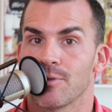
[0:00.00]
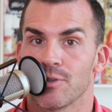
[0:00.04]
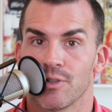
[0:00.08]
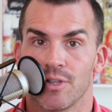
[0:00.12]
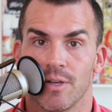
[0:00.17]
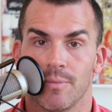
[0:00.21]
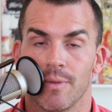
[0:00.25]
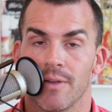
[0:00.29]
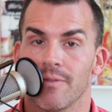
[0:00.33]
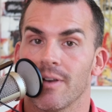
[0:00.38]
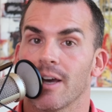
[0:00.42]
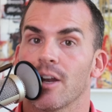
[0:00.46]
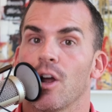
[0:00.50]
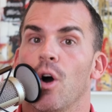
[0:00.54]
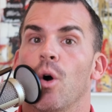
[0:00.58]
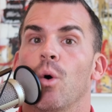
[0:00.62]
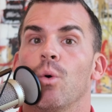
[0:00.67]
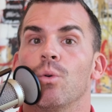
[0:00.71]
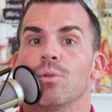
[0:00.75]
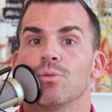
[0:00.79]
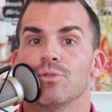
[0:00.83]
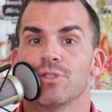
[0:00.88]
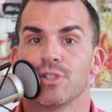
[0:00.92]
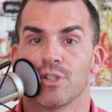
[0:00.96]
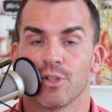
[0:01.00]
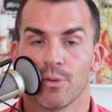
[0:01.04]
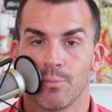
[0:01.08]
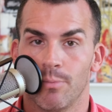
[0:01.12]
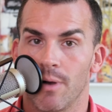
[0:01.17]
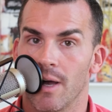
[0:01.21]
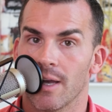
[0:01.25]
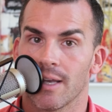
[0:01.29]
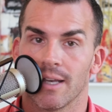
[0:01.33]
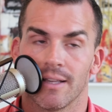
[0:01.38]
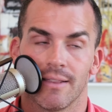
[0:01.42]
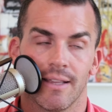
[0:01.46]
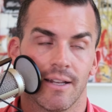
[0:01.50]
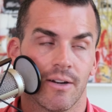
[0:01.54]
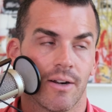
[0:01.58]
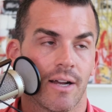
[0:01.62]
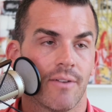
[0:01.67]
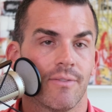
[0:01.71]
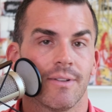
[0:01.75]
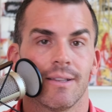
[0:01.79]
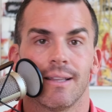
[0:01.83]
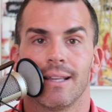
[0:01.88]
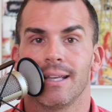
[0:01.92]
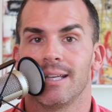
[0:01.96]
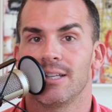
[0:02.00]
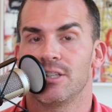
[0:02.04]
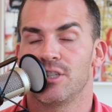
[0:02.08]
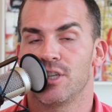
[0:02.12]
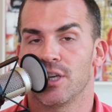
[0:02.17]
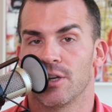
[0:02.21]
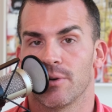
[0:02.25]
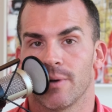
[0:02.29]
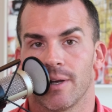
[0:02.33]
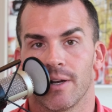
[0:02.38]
They've got holes in their bucket. They don't have a lead generator.